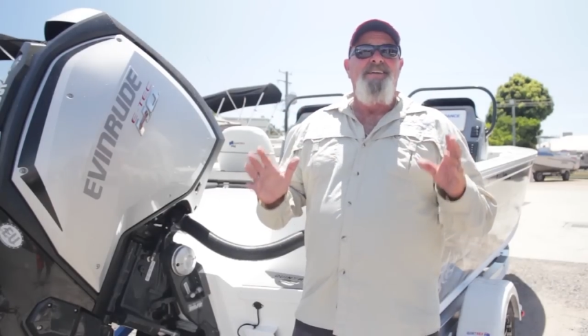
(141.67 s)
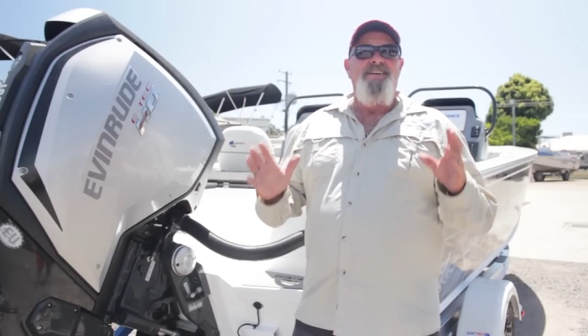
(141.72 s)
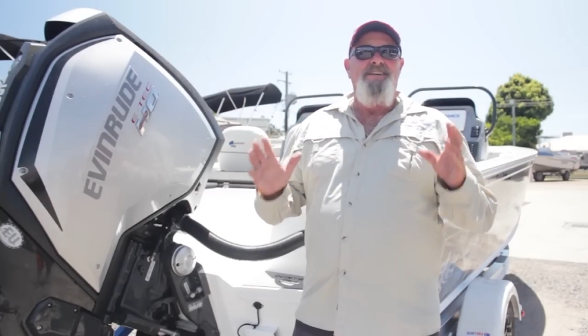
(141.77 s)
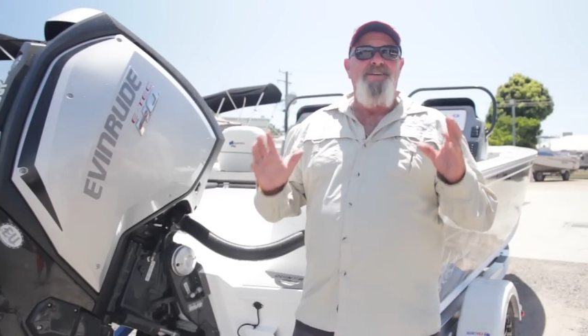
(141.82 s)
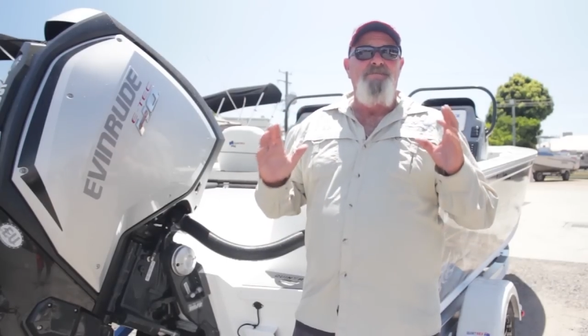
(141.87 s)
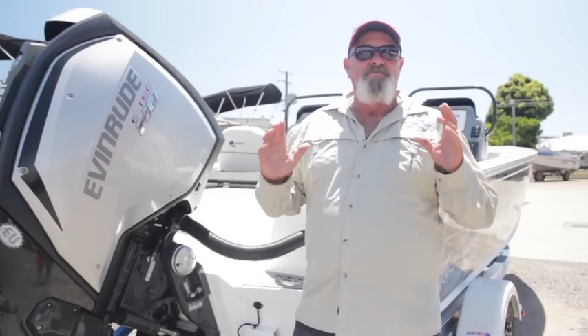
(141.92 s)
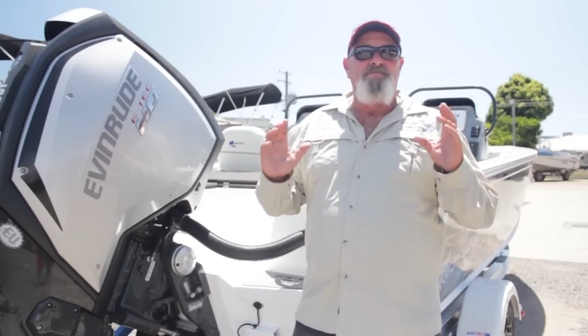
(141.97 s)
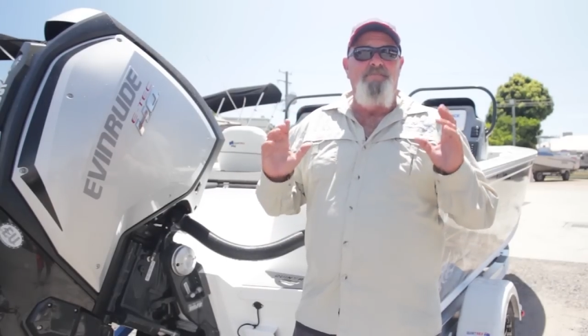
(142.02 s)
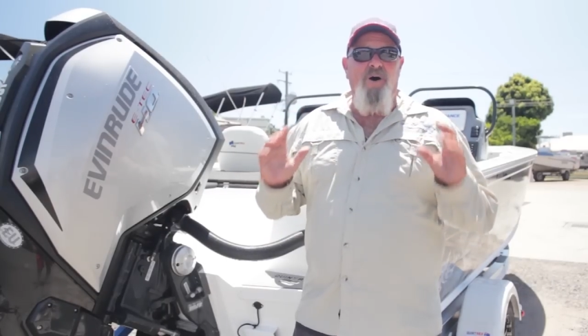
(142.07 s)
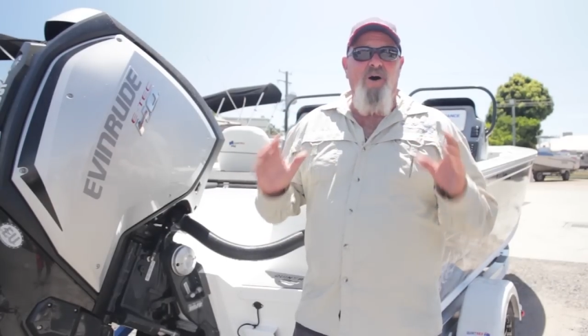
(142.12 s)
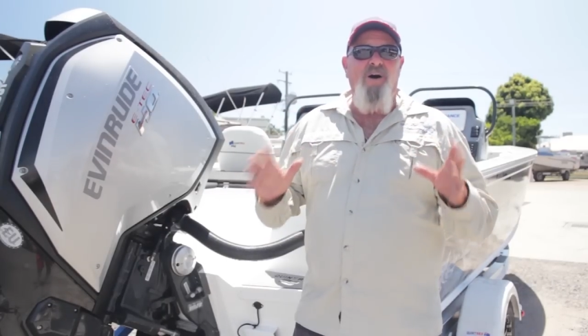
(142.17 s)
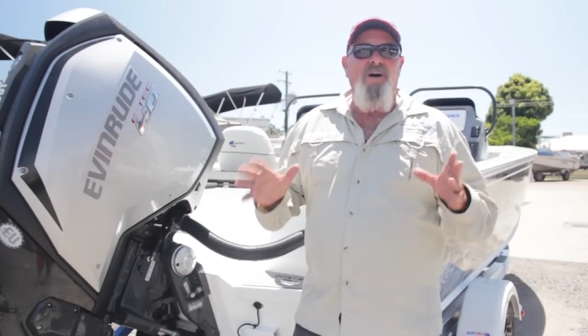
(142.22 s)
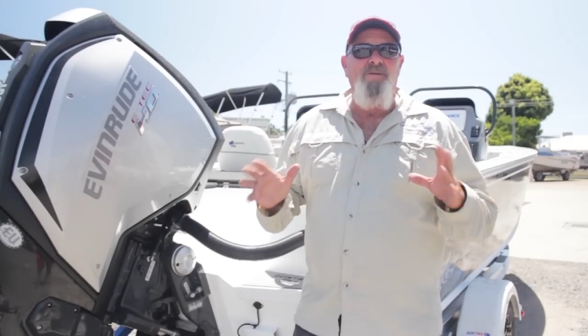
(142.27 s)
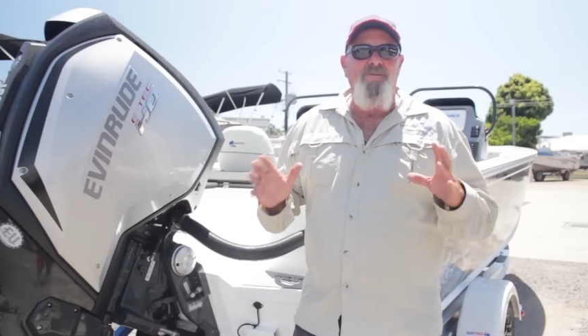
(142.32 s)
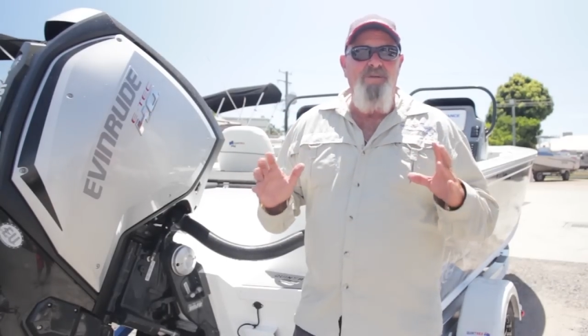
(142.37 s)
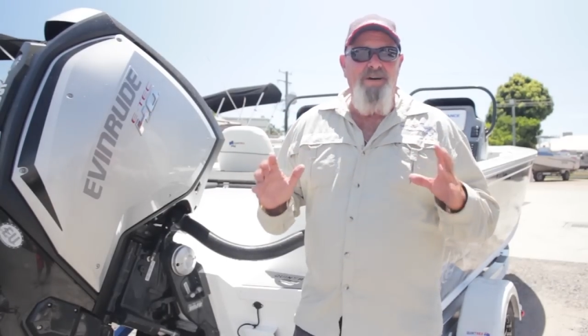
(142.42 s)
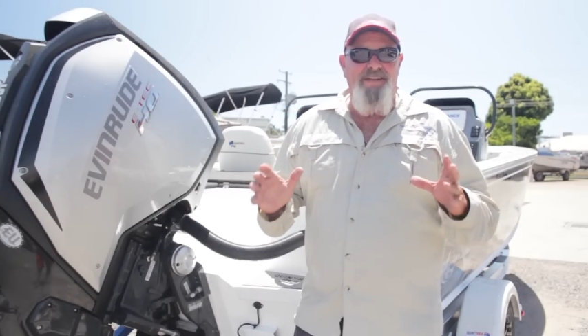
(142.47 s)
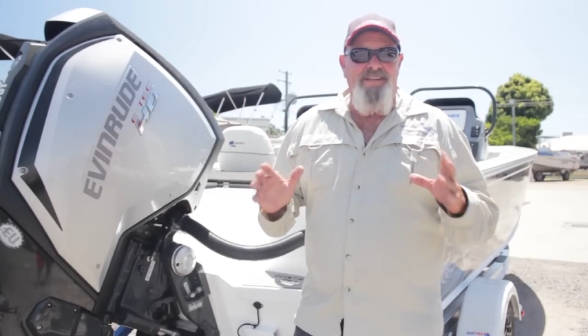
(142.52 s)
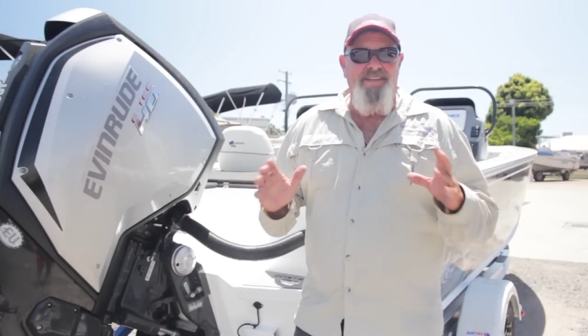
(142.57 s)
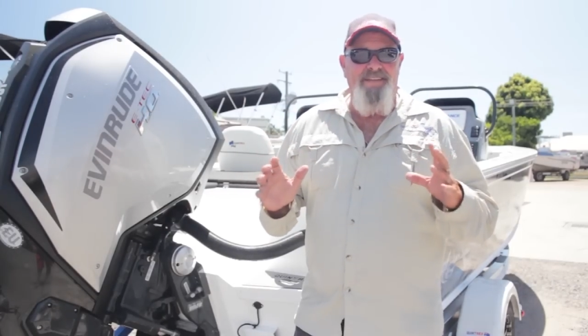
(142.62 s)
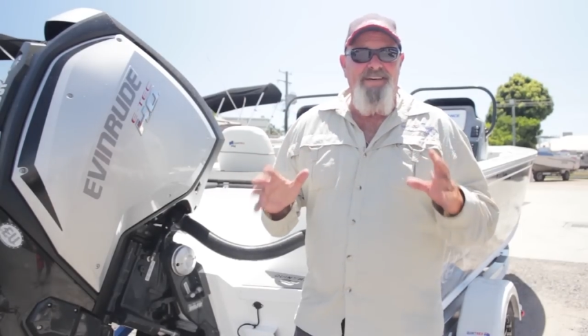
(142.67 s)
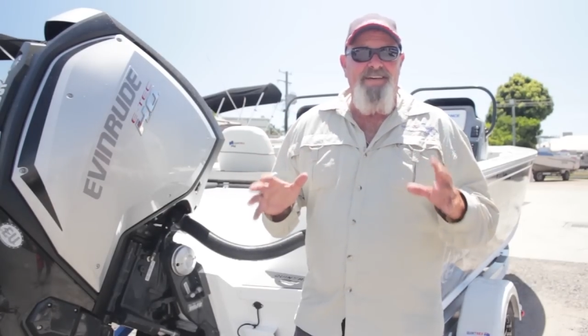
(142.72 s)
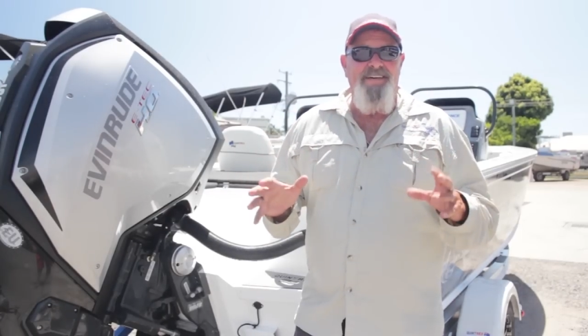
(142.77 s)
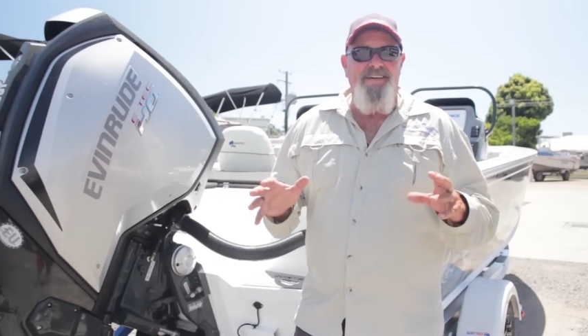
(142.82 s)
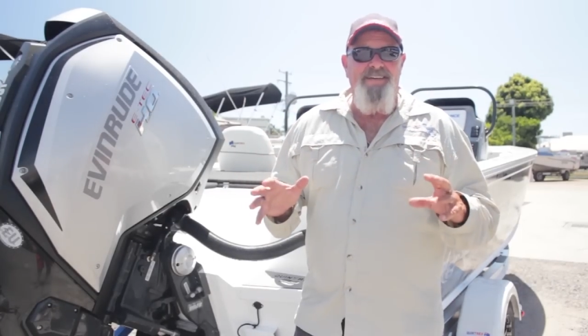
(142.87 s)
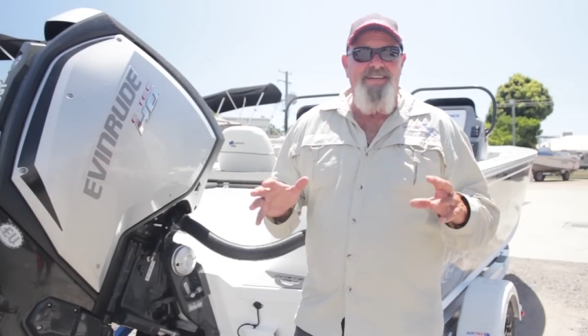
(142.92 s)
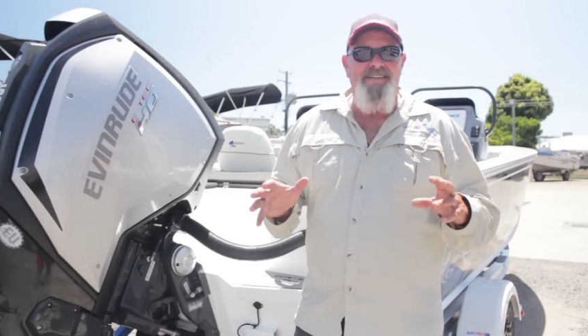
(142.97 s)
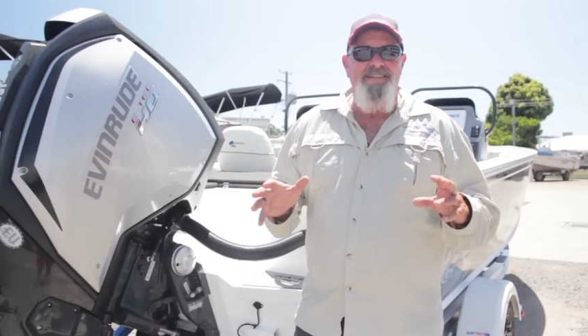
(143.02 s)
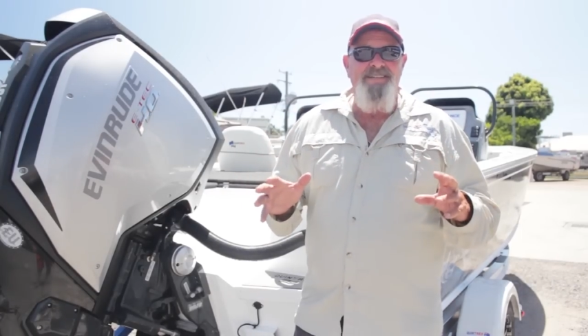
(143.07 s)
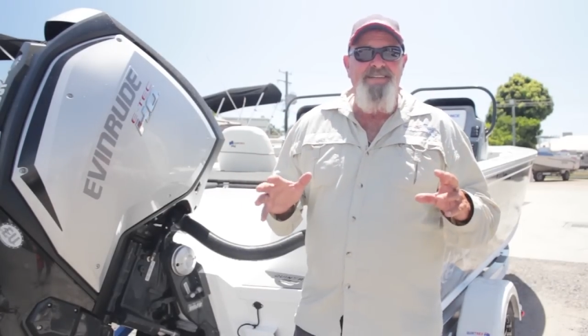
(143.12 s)
you'd buy one of
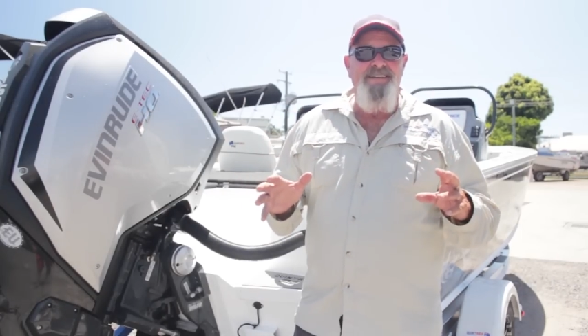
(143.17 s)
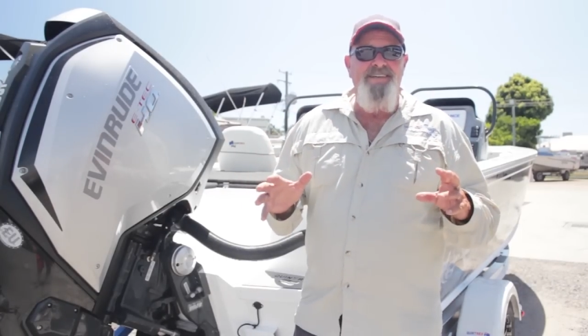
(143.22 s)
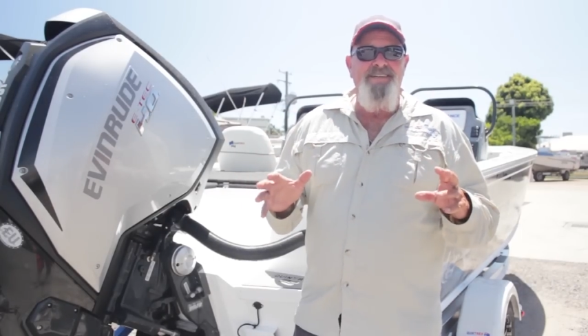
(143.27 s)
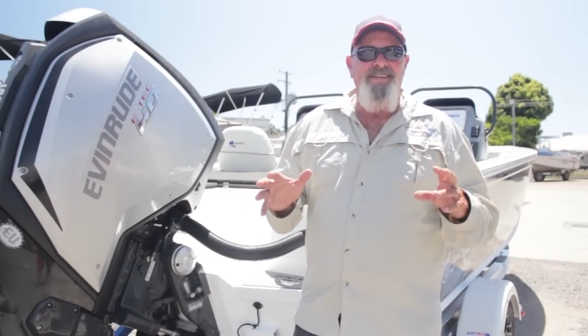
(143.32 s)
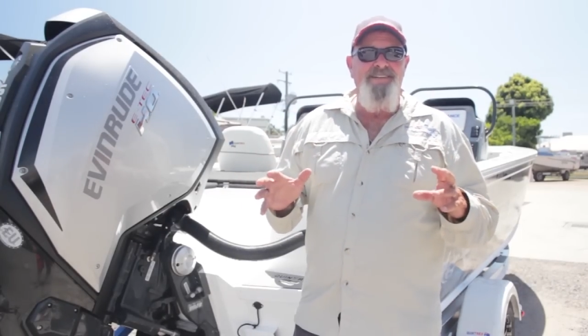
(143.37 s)
these